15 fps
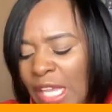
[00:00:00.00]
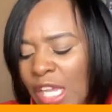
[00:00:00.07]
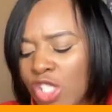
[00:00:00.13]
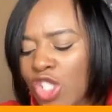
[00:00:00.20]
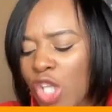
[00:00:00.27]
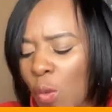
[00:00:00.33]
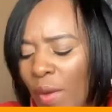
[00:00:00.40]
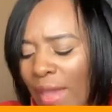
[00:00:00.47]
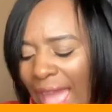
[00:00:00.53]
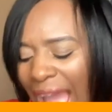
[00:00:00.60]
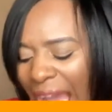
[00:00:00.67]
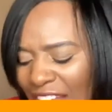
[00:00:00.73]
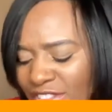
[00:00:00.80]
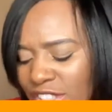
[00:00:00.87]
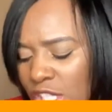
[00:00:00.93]
So we
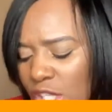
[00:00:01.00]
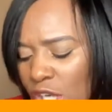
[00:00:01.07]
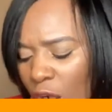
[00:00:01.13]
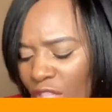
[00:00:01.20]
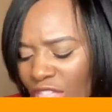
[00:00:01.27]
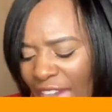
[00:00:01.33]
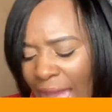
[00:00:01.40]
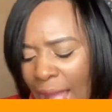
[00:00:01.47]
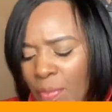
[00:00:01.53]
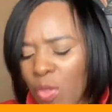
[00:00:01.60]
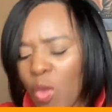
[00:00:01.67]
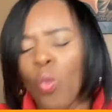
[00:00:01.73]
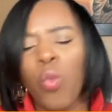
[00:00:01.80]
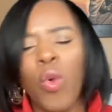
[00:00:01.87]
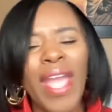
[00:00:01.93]
have to know that
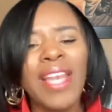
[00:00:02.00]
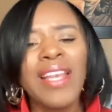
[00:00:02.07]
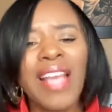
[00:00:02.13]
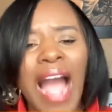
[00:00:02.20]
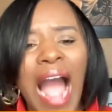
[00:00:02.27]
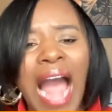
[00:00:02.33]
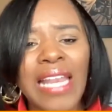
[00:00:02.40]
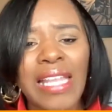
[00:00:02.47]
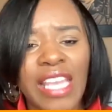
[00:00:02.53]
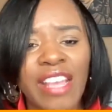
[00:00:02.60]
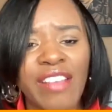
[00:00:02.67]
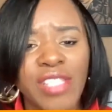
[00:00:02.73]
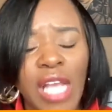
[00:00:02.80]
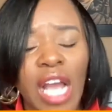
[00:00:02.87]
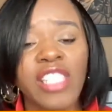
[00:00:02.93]
when God
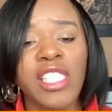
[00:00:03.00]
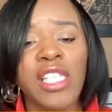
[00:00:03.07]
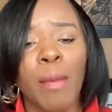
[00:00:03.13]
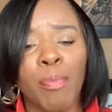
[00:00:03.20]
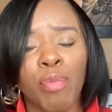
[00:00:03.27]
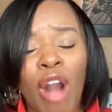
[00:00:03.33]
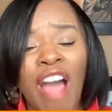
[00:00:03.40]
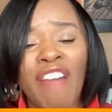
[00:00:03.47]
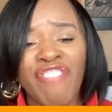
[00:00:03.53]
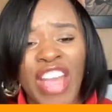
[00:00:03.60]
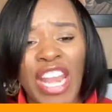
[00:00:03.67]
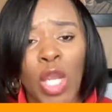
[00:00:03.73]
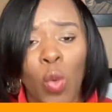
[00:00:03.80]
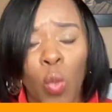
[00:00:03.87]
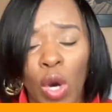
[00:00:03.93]
gives us a
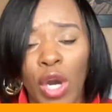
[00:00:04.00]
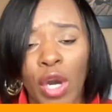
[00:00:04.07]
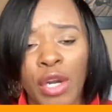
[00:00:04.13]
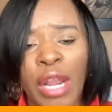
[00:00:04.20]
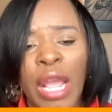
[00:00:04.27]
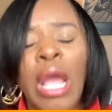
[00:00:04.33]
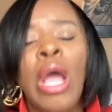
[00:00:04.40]
prophetic word,